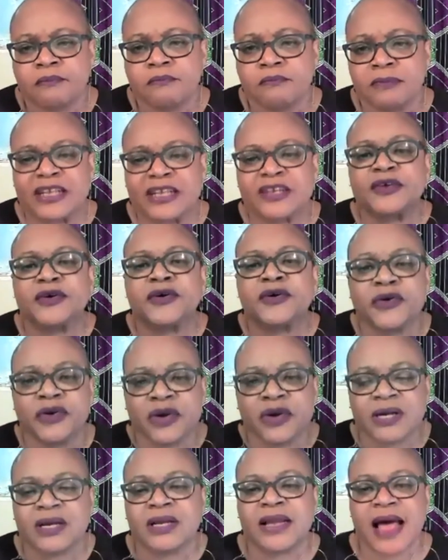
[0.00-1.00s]

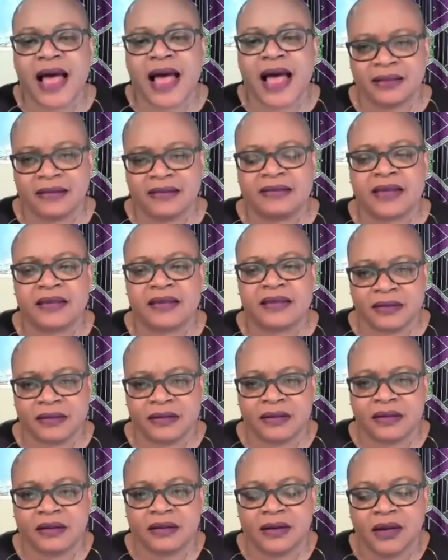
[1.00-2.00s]
maternal
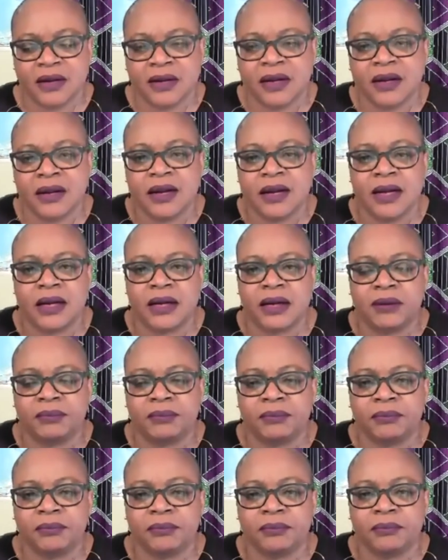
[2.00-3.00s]
ancestor
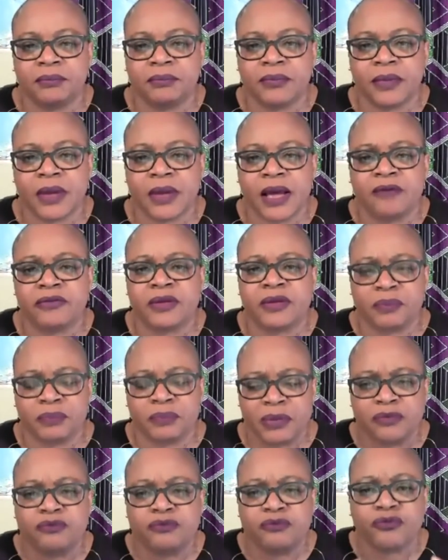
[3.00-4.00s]
having
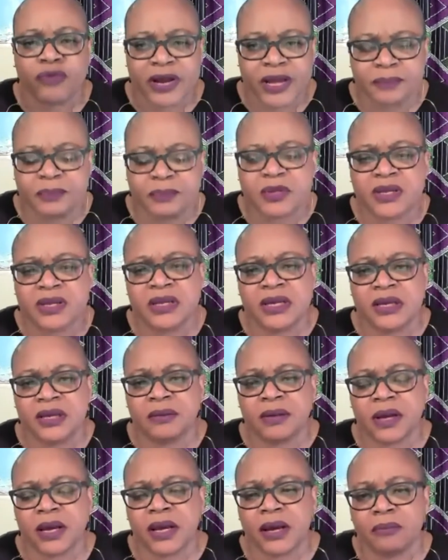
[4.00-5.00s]
been raped
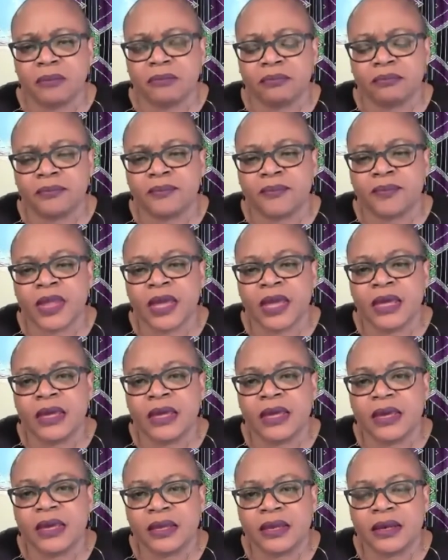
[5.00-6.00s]

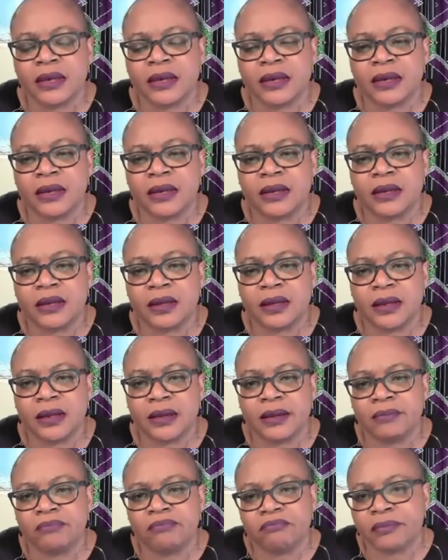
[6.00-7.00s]
in
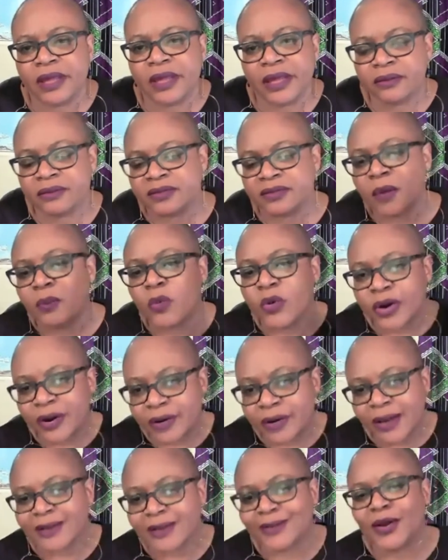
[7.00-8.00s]

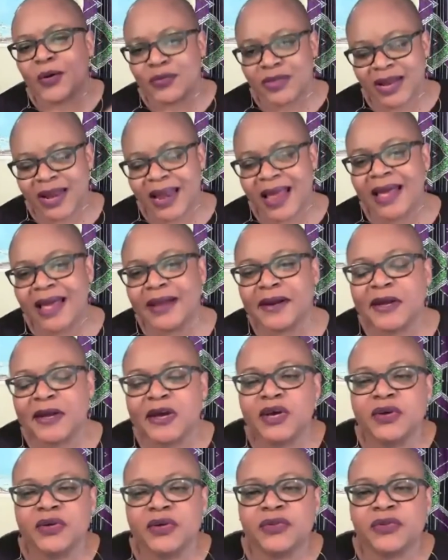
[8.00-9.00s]
somewhere down the line.
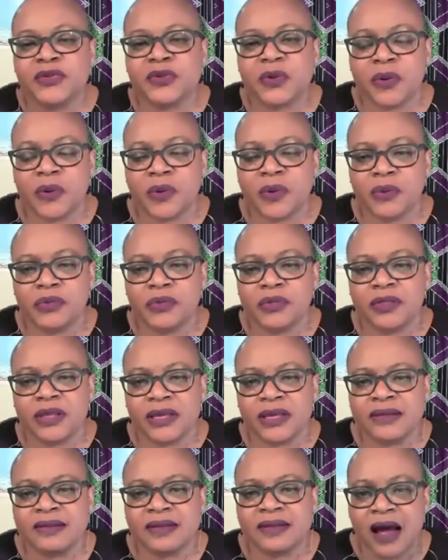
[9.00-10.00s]
So
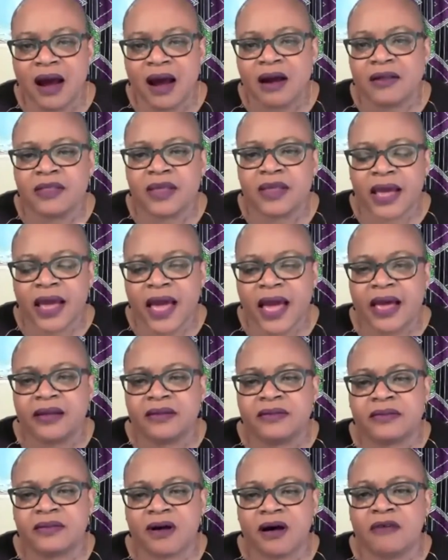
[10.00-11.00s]
these are the
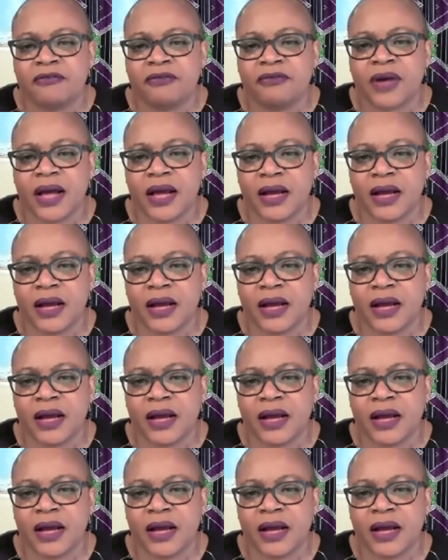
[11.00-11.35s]
kinds of